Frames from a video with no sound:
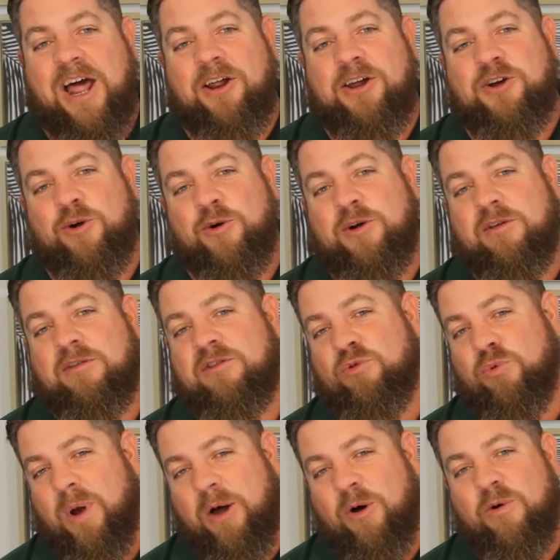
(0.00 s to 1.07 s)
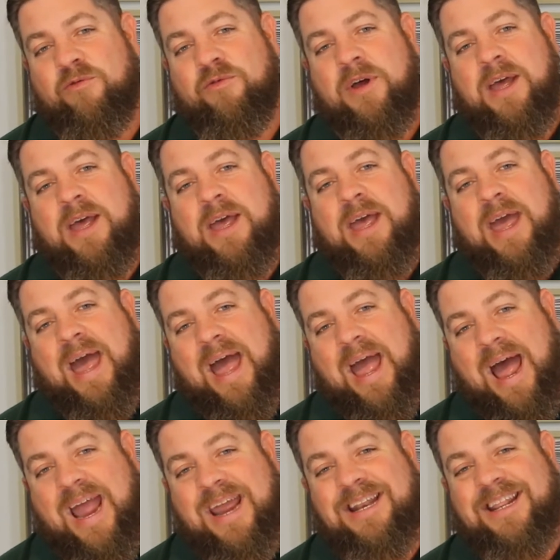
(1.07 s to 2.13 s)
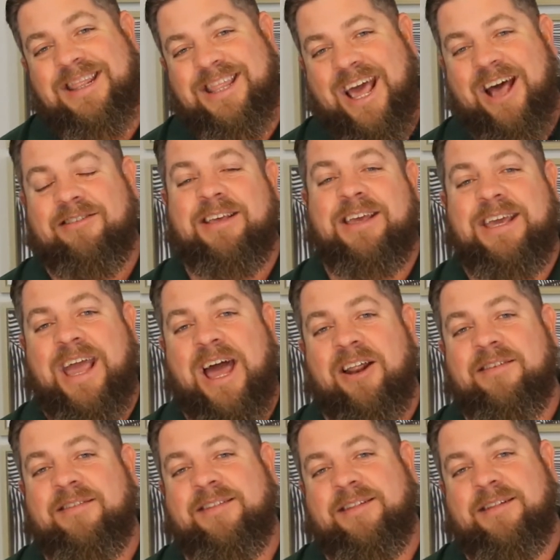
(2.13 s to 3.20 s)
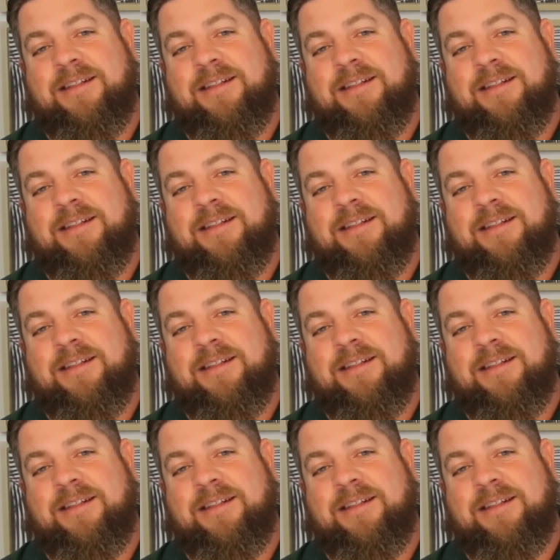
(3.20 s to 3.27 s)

gallon cookers, 12 8,000 gallon...